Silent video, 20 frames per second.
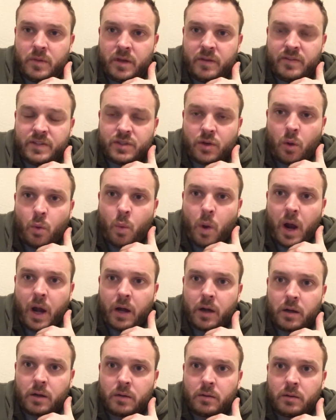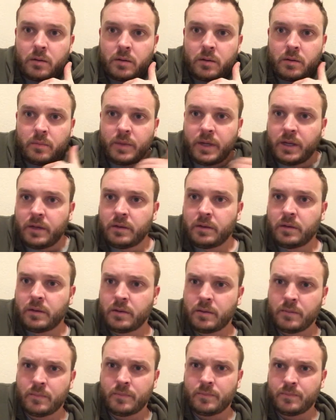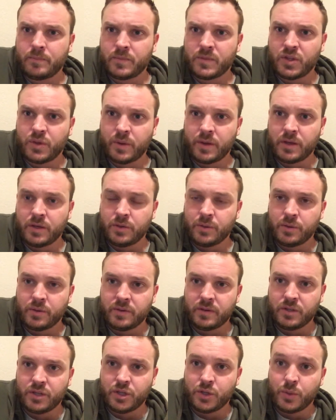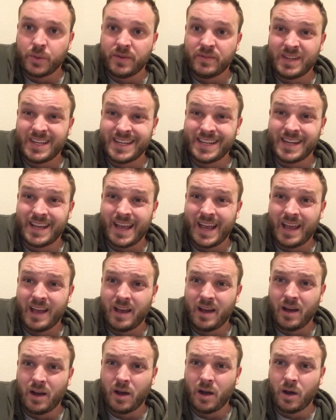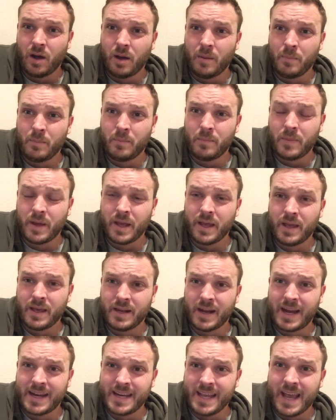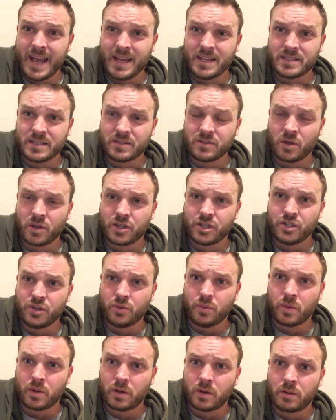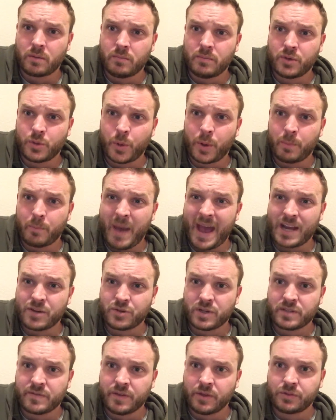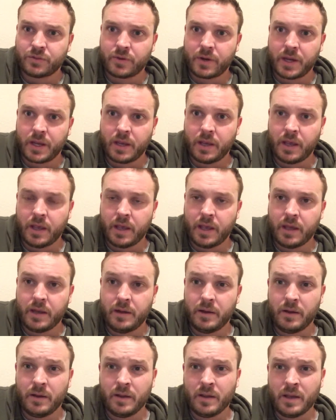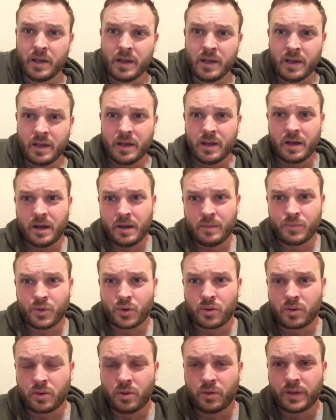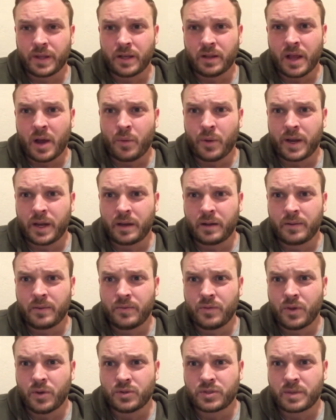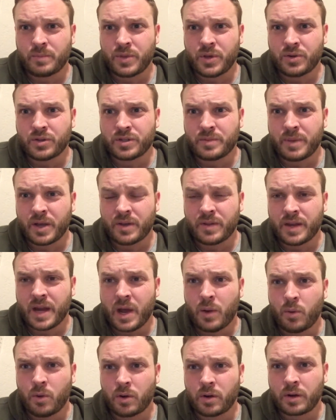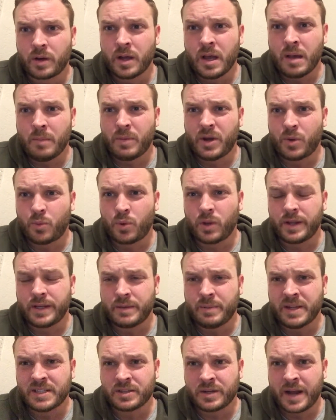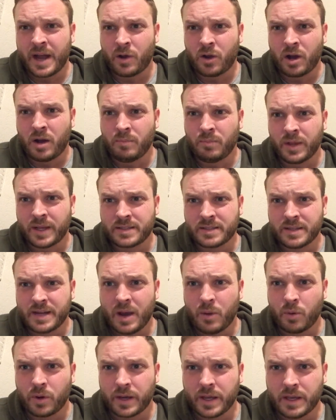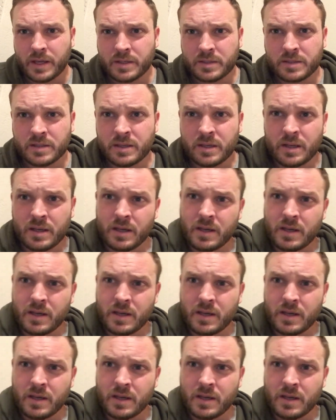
if it's all wired, I mean, do you even need it, an IDS, as long as you are doing MAC address filtering and you're only allowing those computers to be on the network. But it really depends on how complex the network is.